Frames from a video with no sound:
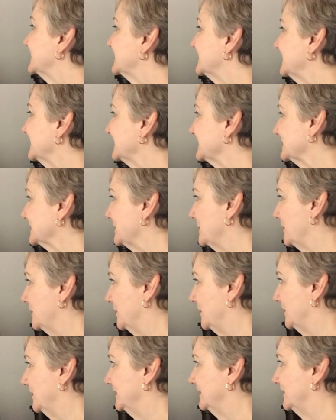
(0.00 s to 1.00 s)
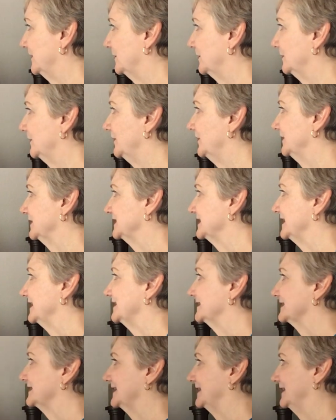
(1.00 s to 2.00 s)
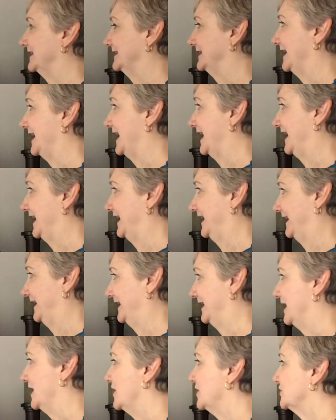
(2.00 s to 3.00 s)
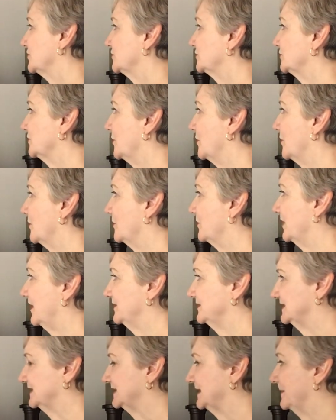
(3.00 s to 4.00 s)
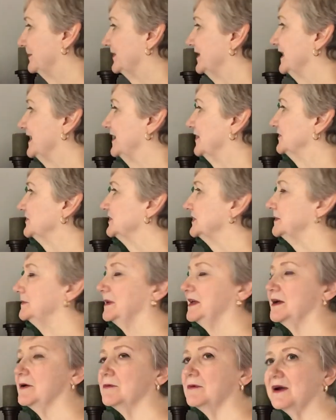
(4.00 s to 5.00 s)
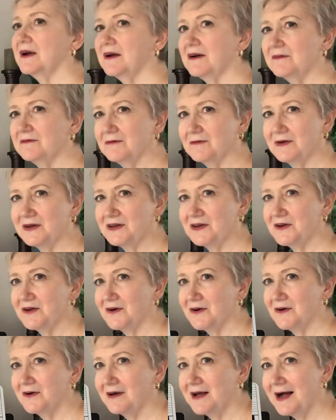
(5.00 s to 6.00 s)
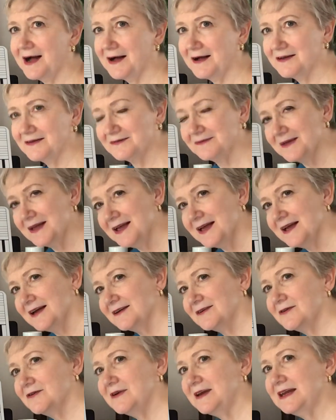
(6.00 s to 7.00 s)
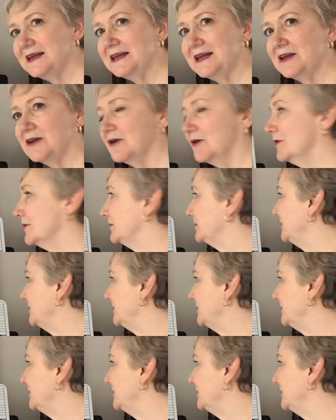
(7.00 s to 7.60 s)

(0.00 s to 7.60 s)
6th chord, the root, is an A. So that's something else to be aware of when you're creating your own